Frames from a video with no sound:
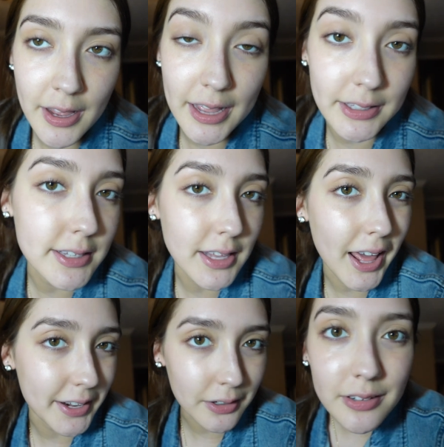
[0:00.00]
At least
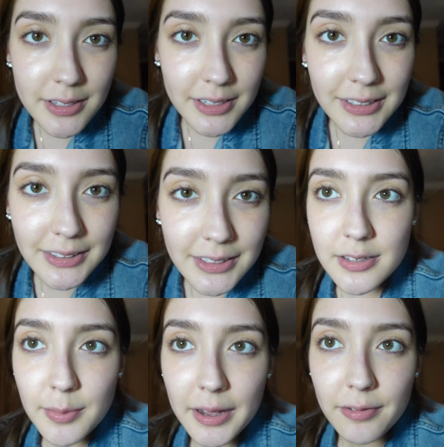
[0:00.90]
I notice it
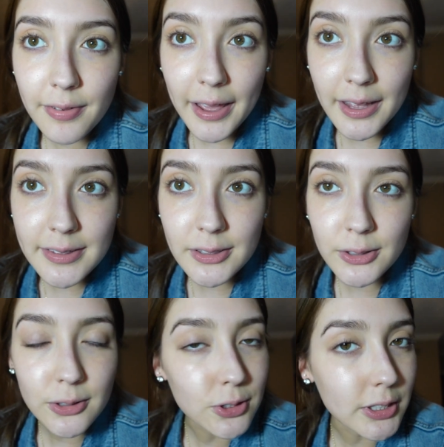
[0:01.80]
because my veins are
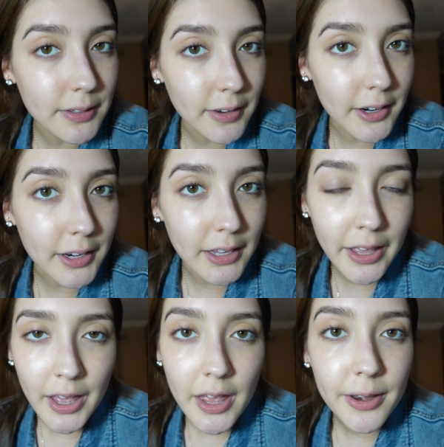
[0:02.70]
usually
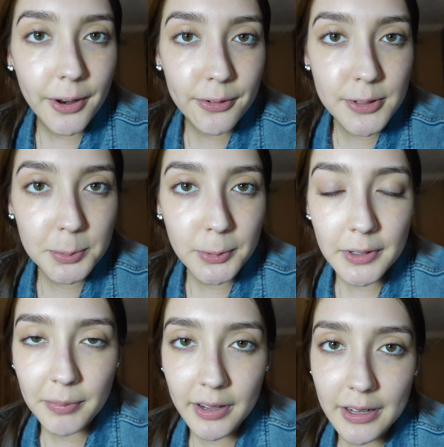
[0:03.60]
very noticeable
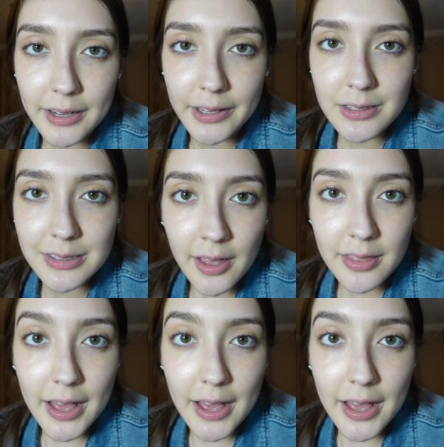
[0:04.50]
in my eyes.